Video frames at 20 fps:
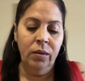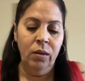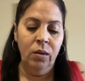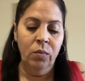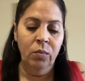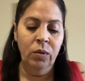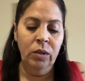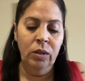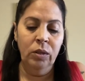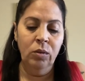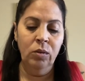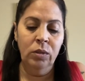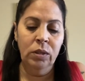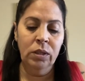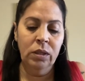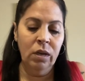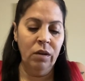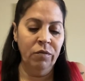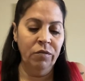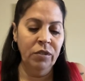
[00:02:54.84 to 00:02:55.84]
We lose
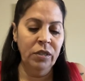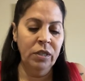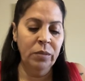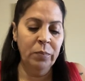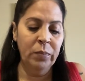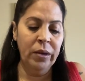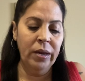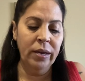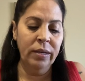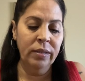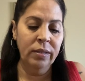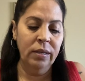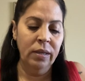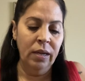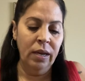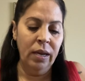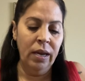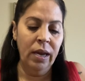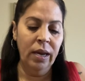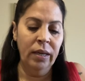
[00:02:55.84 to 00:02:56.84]
self-respect
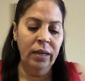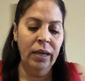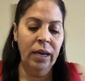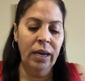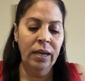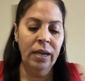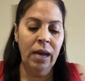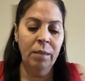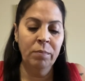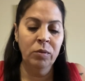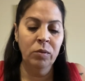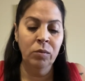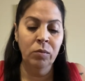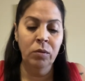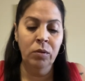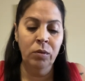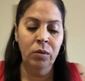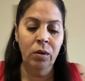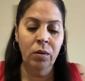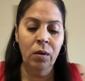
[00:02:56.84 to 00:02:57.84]
and gain
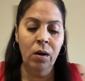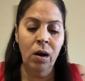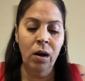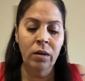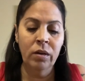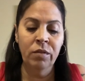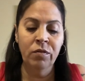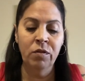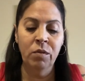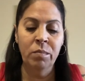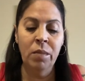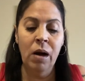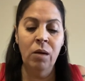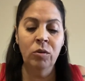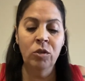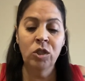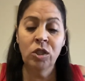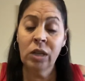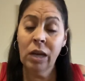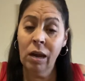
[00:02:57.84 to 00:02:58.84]
absolutely no honor from
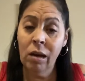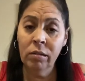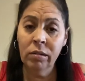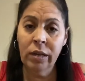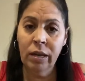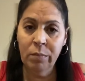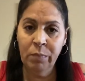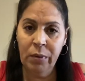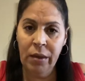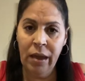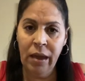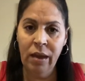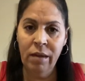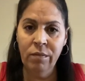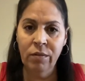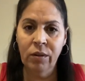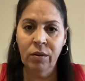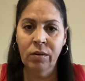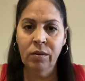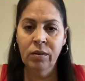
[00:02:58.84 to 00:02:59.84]
our childlike
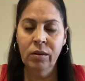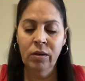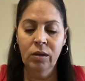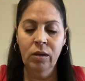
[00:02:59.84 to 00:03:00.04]
behavior.